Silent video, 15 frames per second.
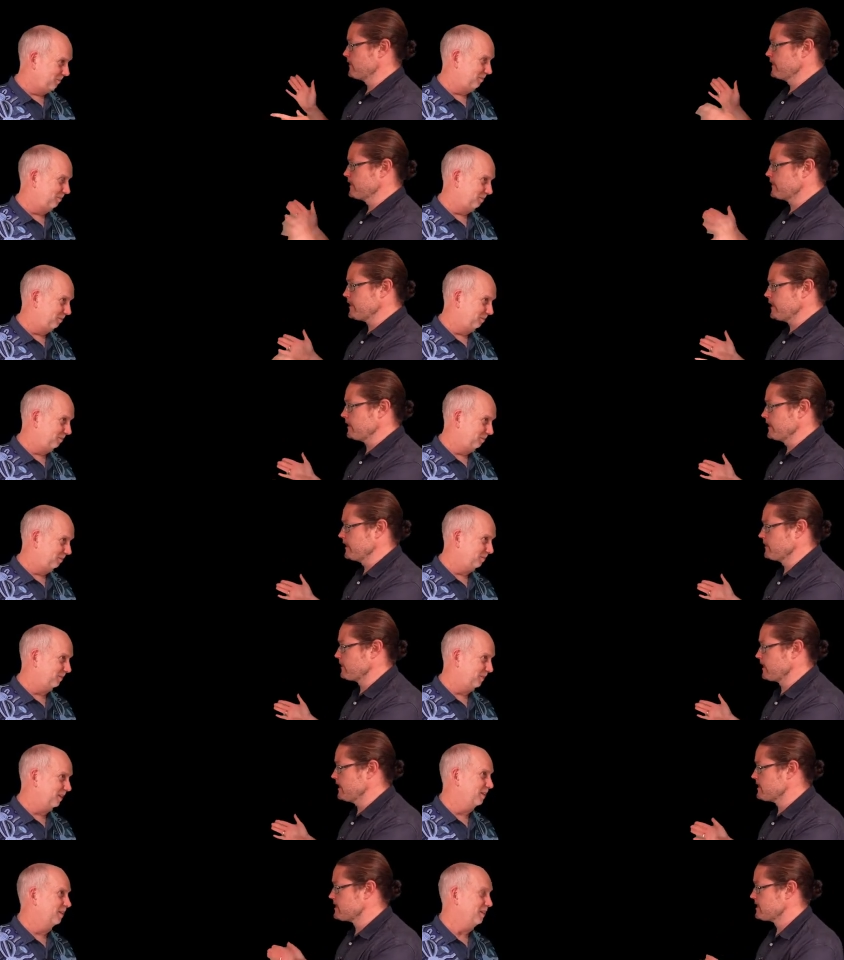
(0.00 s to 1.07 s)
Speaker 1: than Ceres,
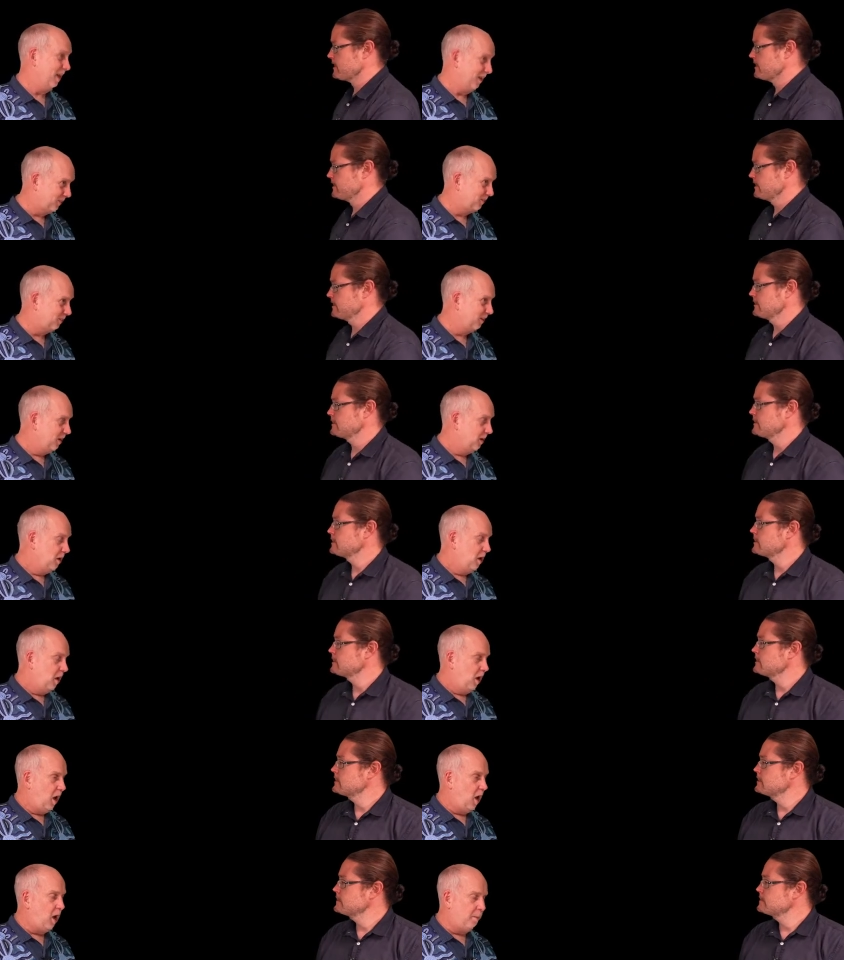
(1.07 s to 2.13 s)
right?
Speaker 2: Yes.
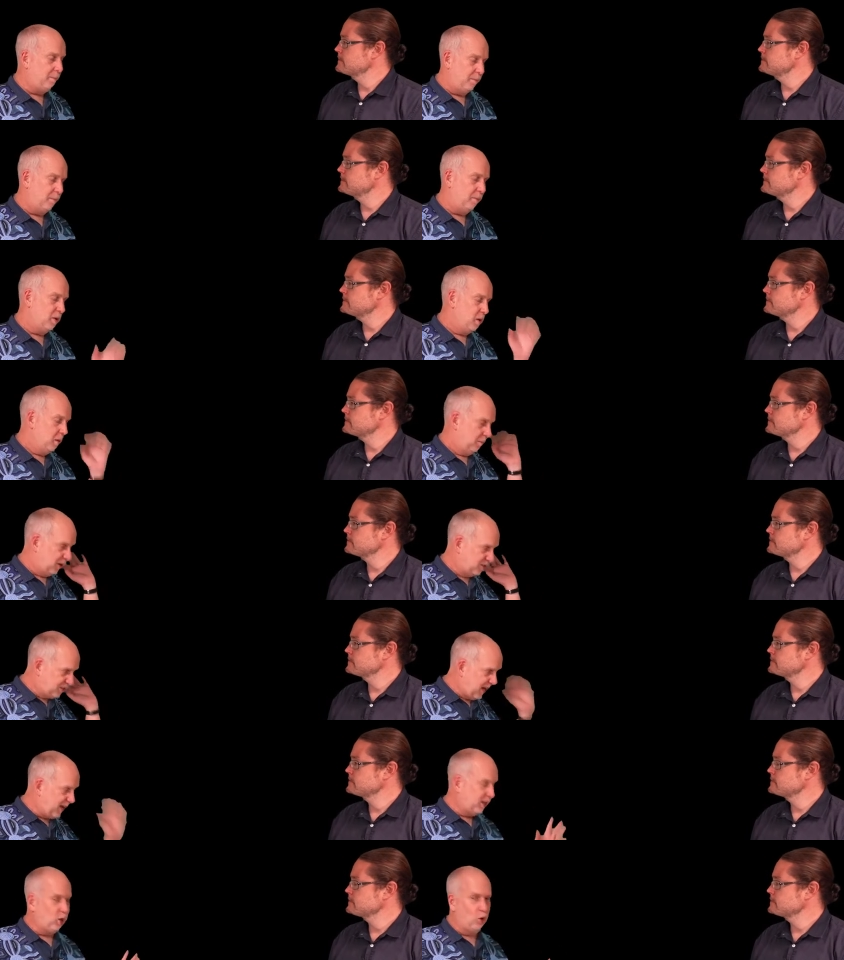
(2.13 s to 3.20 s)
Um, but a
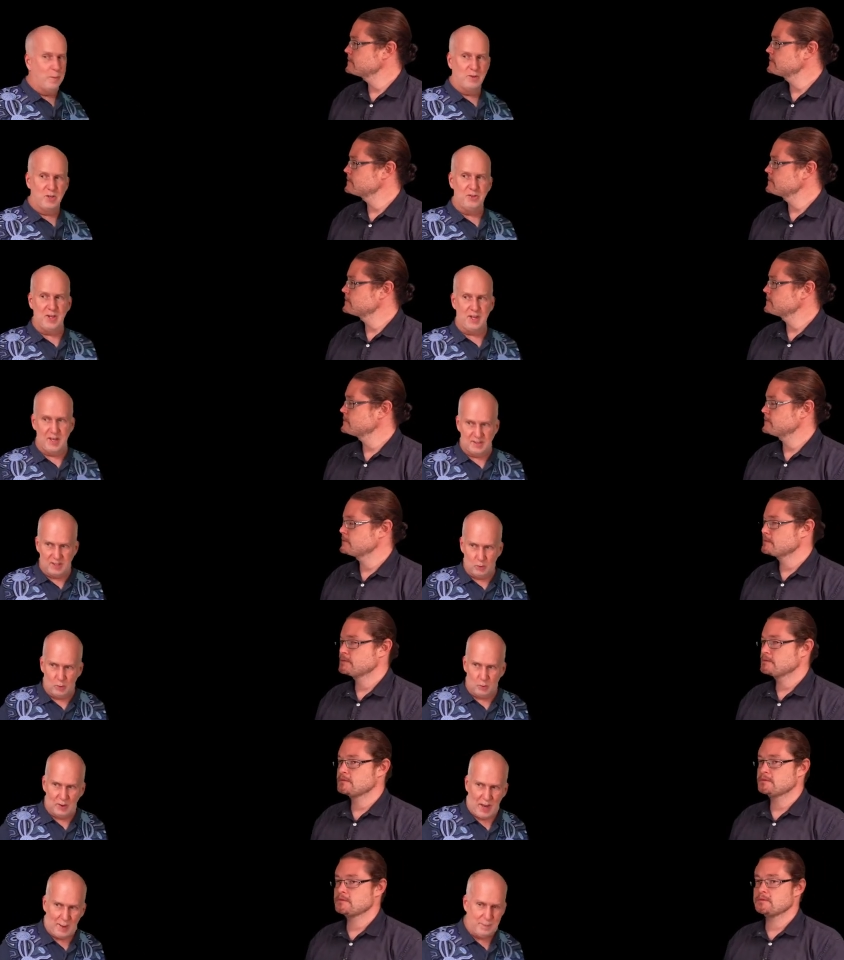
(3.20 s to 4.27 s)
10 kilometer thing hitting,
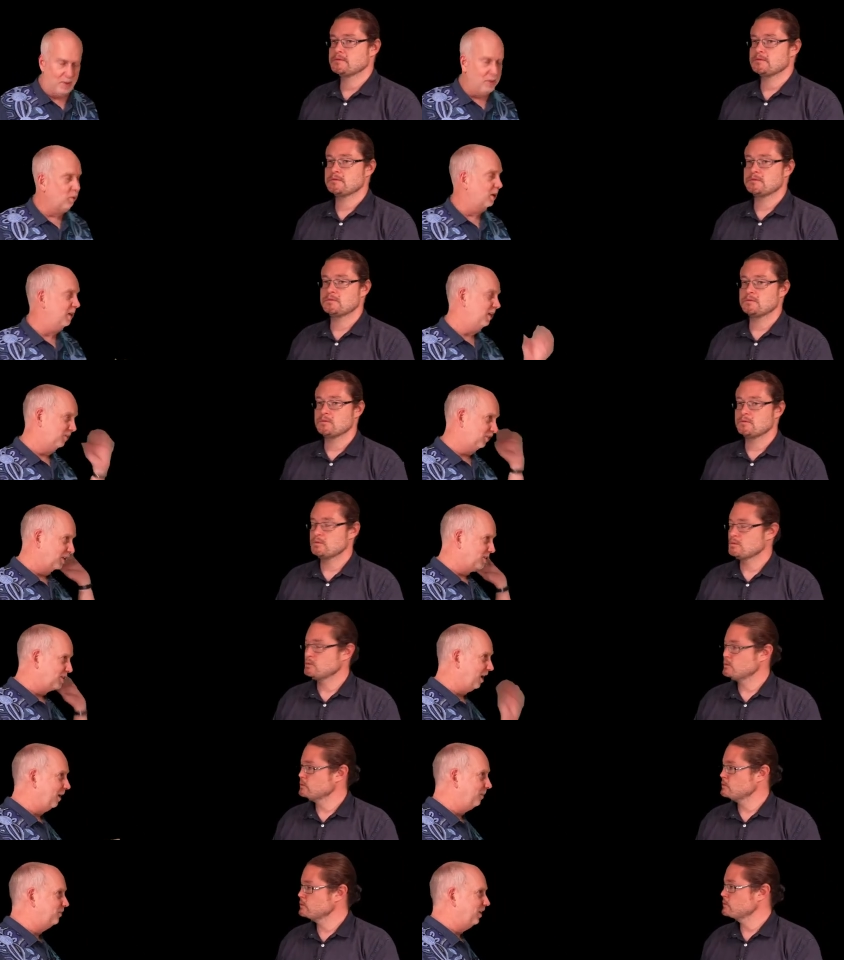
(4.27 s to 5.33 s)
what will happen? Well, here's a
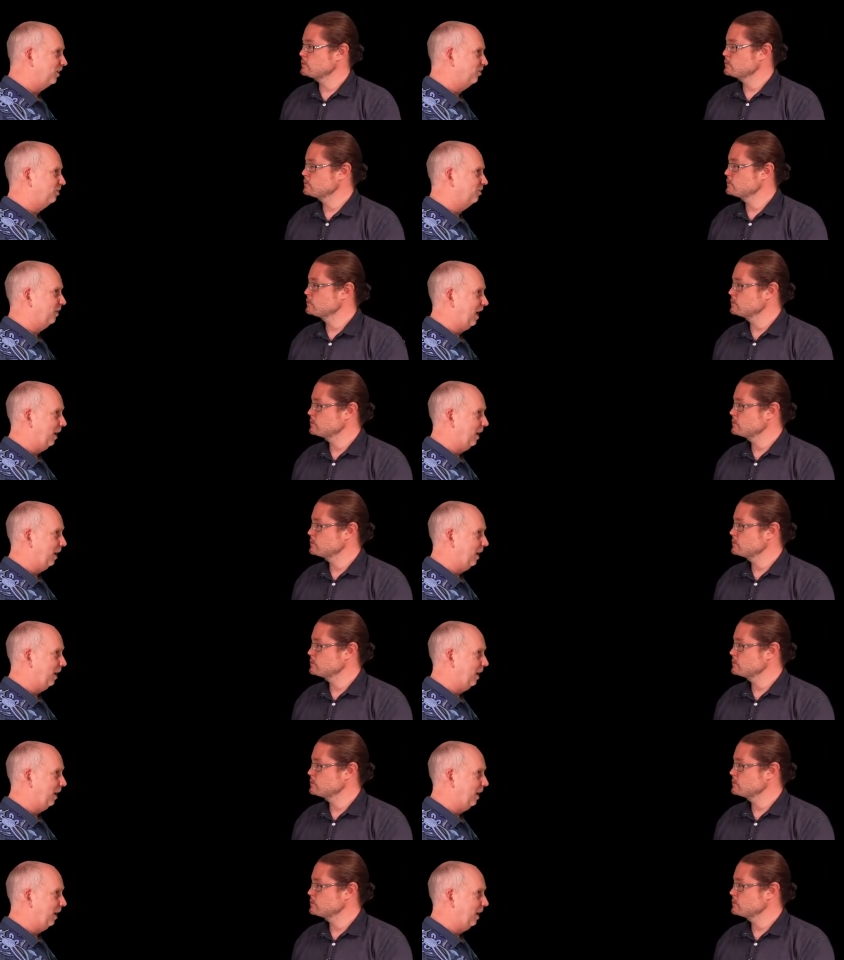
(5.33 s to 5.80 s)
time sequence of what